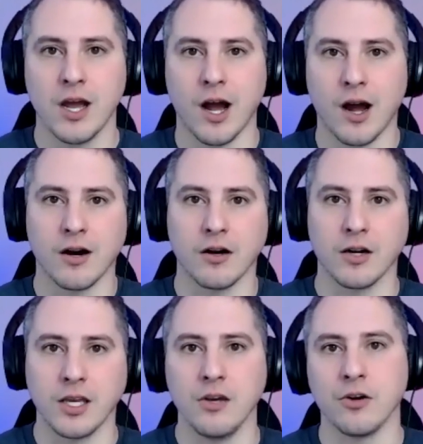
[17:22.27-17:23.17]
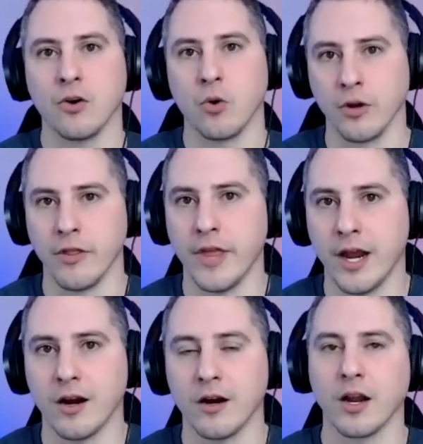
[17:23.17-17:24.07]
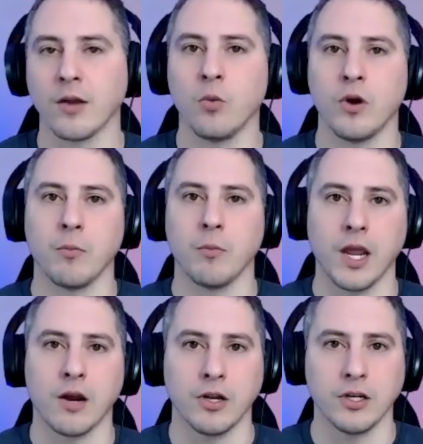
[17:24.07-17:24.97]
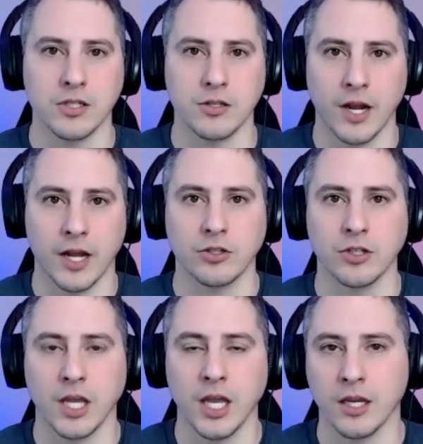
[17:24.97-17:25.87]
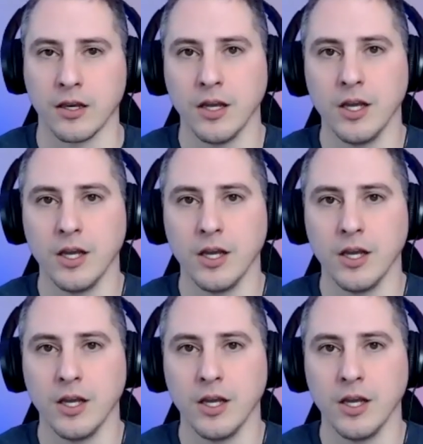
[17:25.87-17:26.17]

are here or there and what areas they're actually in.